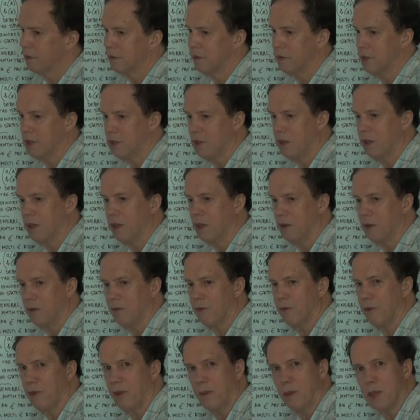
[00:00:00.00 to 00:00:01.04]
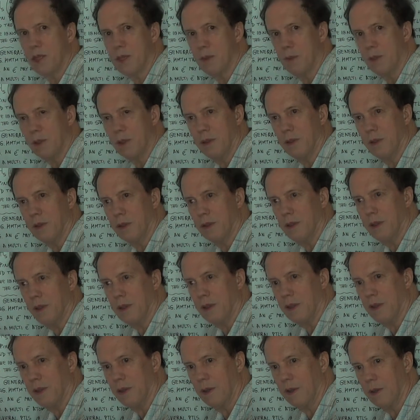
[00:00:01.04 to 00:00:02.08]
that you get for the measurement
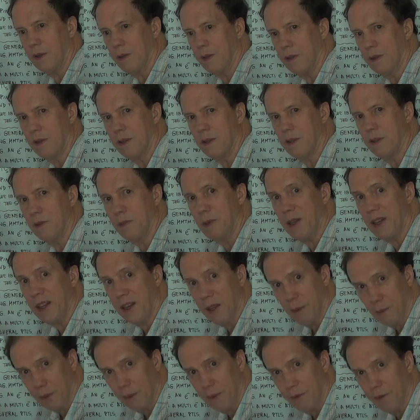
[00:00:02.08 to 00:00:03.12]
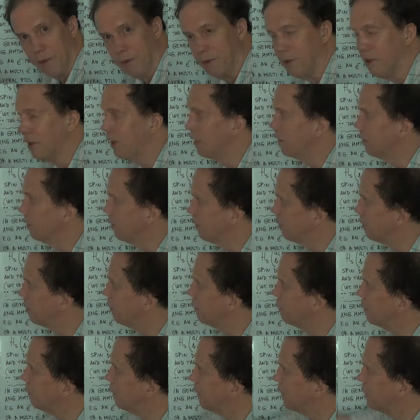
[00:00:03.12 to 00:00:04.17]
the spin up value.
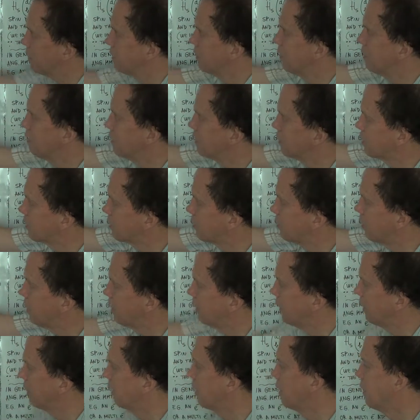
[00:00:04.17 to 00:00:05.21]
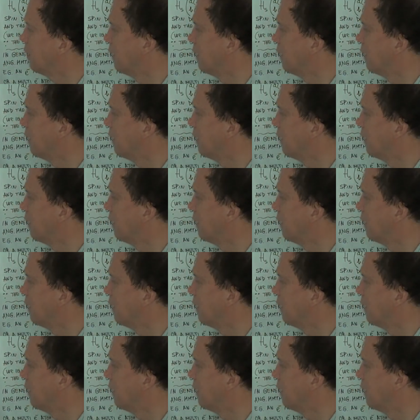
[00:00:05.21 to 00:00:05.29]
Right? So you just square that,